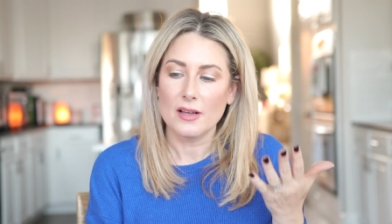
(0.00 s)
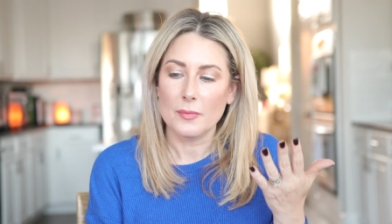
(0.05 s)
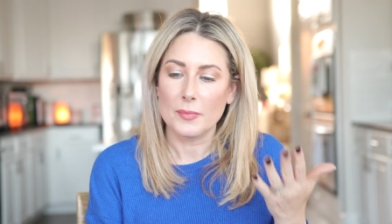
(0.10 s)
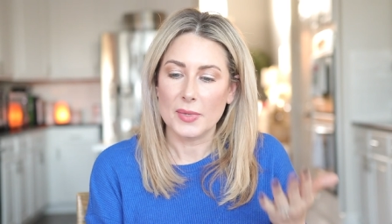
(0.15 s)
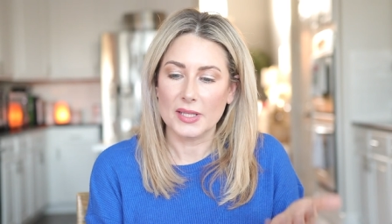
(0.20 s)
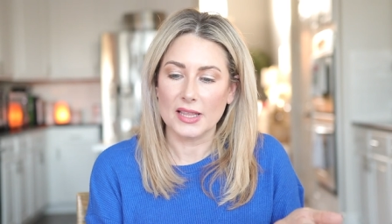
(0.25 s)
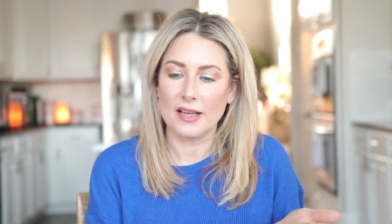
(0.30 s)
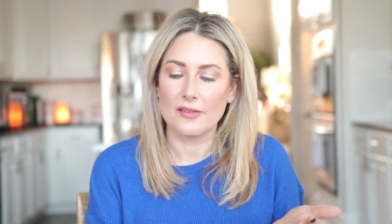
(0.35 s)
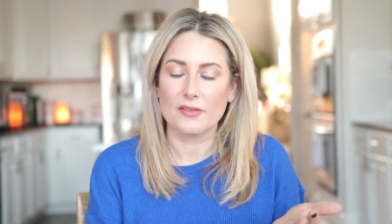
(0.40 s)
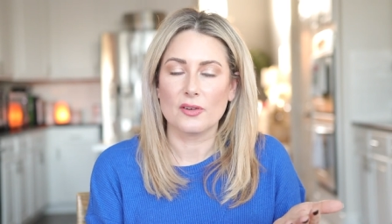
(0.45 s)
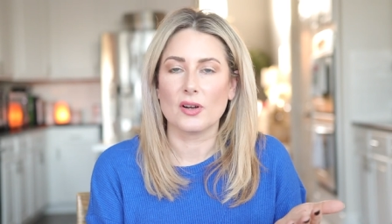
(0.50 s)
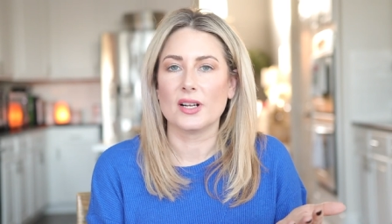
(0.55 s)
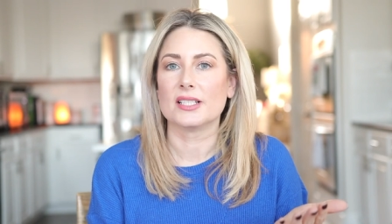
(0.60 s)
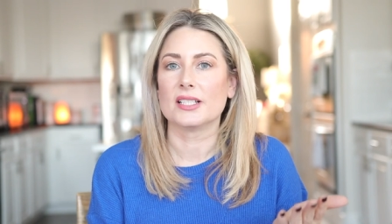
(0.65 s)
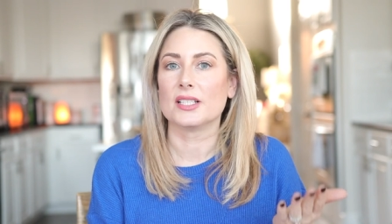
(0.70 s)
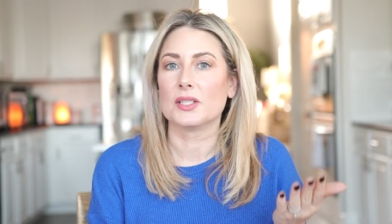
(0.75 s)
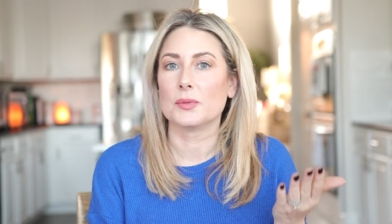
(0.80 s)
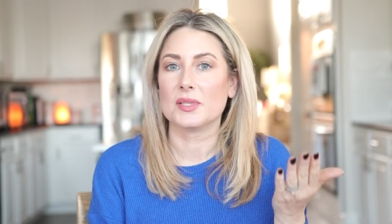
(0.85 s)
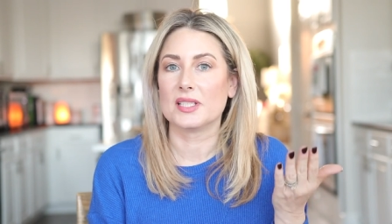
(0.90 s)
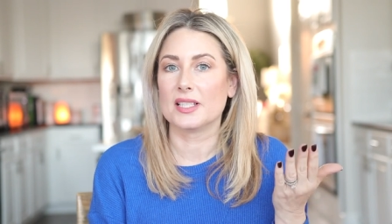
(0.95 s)
midlife
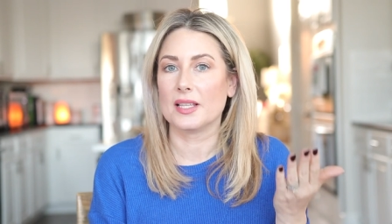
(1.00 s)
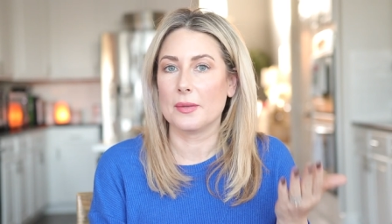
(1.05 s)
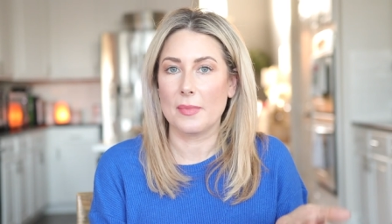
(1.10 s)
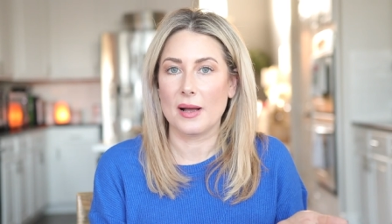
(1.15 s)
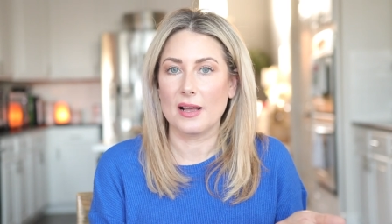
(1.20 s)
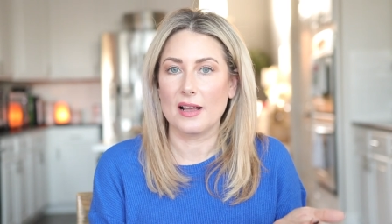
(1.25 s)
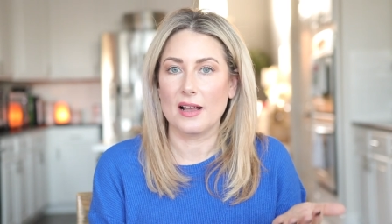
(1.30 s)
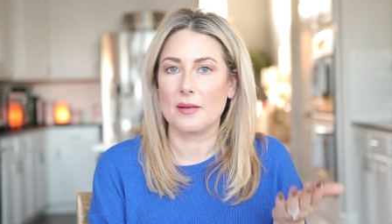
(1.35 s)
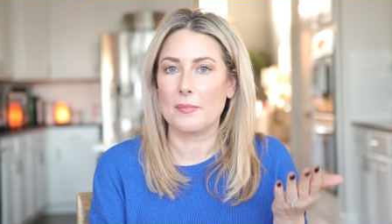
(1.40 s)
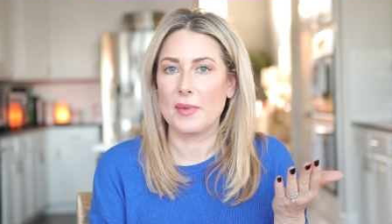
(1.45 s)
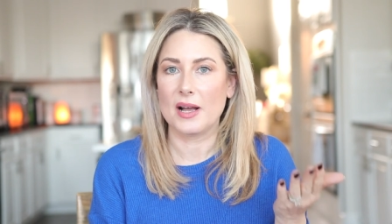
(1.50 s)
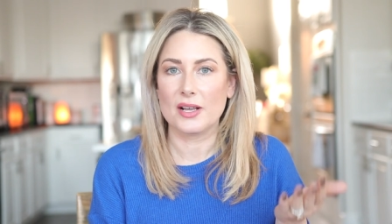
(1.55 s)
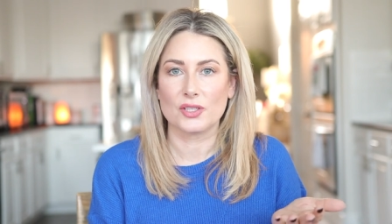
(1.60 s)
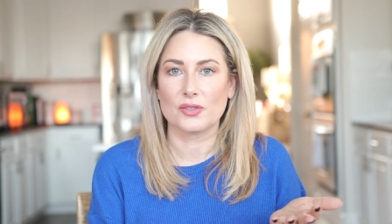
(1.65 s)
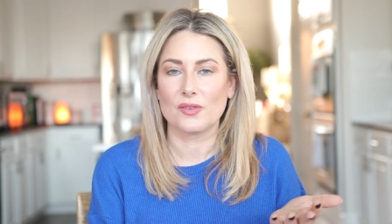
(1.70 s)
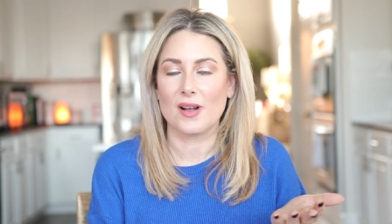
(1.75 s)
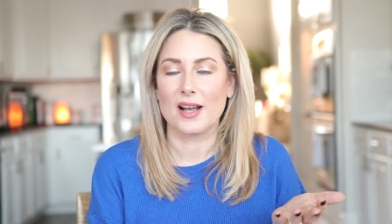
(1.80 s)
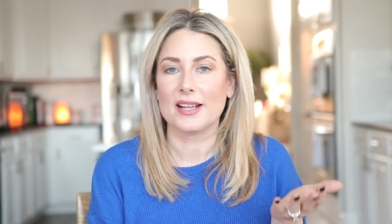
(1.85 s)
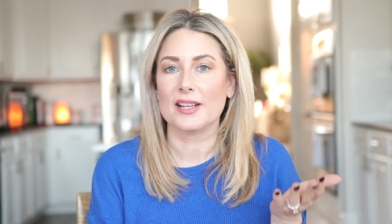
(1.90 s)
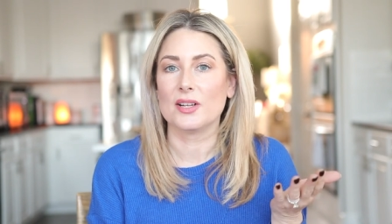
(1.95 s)
crisis was the Ma-
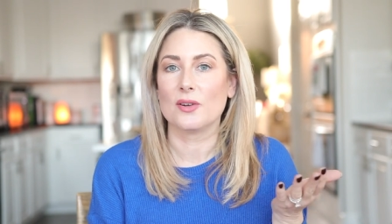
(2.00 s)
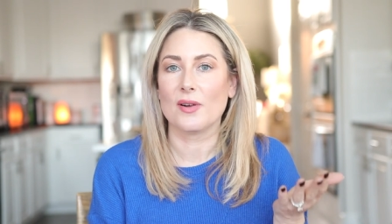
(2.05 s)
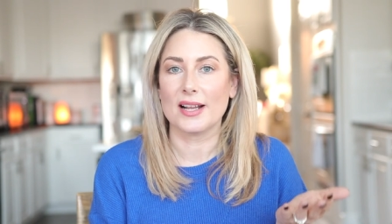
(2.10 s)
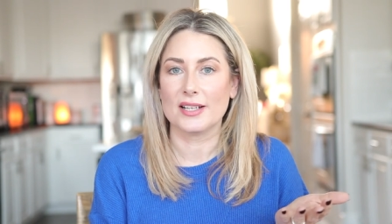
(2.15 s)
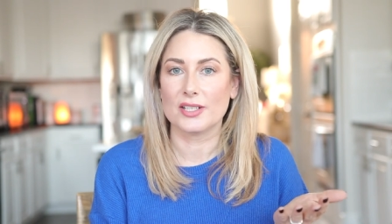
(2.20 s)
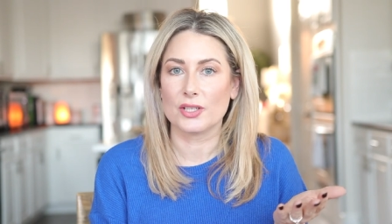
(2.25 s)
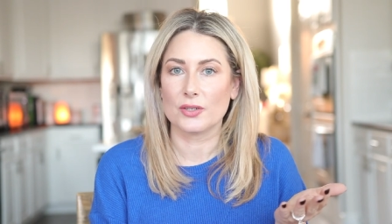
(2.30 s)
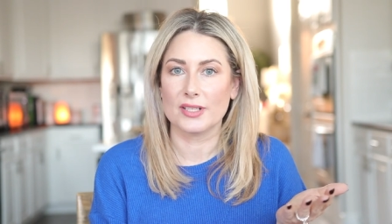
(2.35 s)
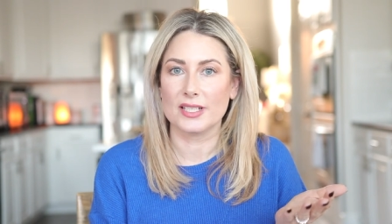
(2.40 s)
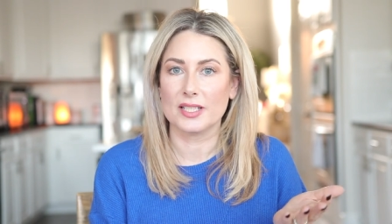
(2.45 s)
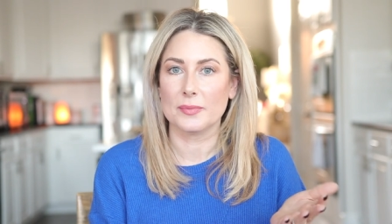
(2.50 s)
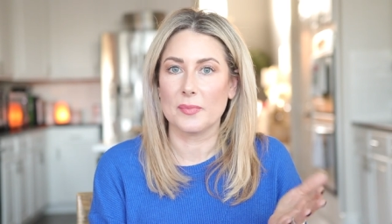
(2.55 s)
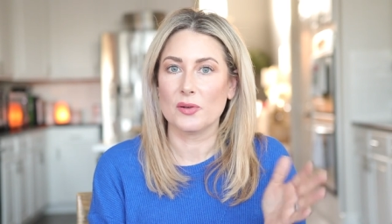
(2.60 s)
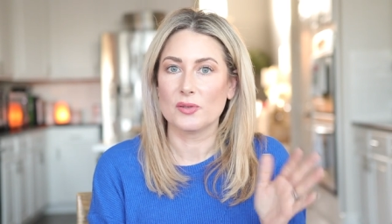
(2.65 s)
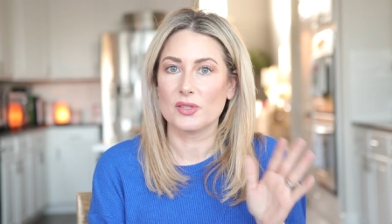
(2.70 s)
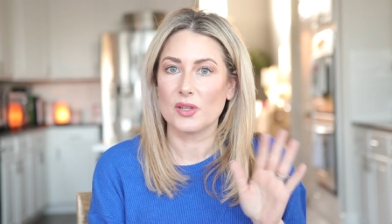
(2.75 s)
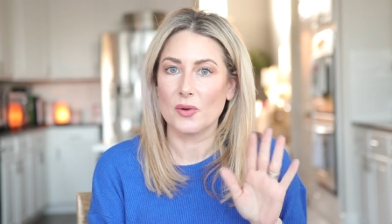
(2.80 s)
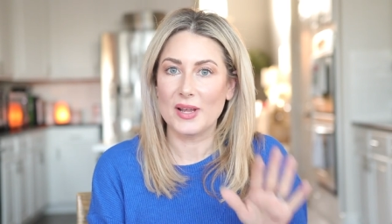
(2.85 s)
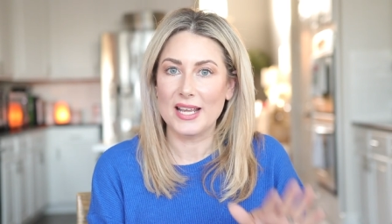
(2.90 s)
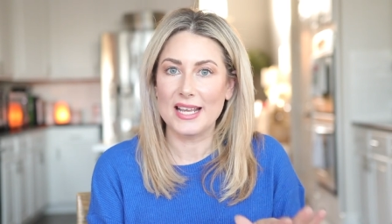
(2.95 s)
Maserati Gran
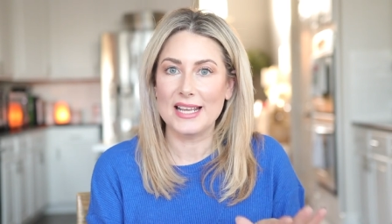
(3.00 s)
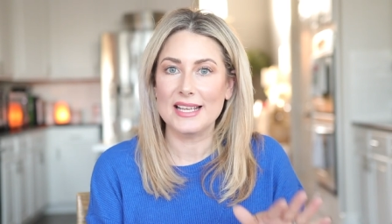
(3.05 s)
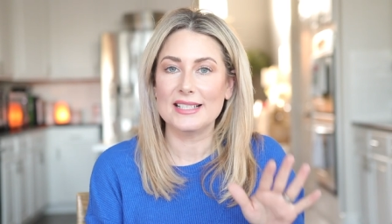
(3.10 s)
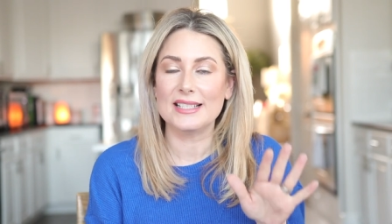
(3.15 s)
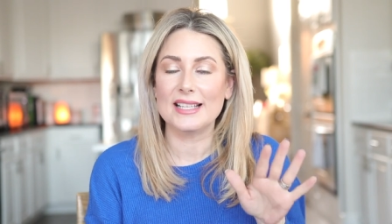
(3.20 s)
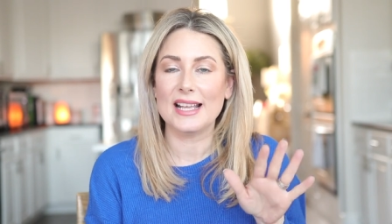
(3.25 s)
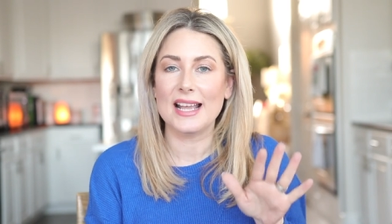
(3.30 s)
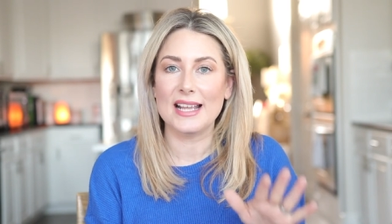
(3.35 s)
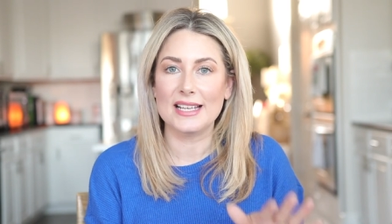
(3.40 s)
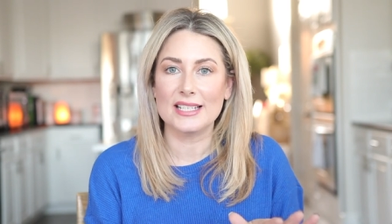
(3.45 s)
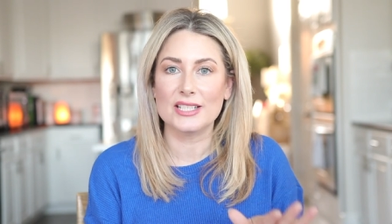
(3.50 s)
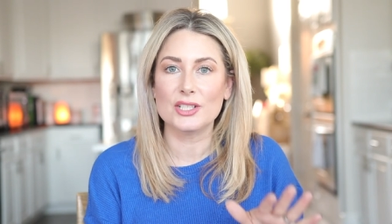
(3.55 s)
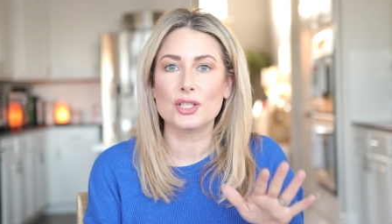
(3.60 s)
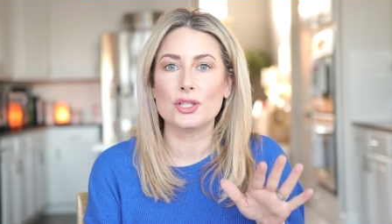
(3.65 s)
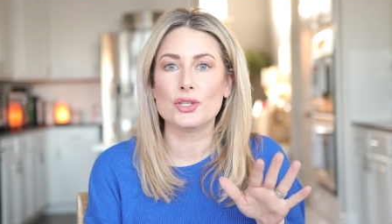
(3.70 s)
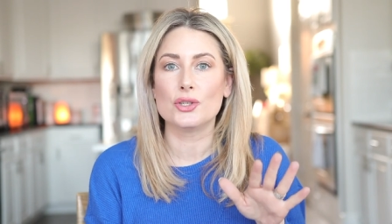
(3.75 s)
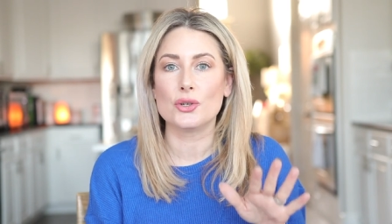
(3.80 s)
Turismo. So he's into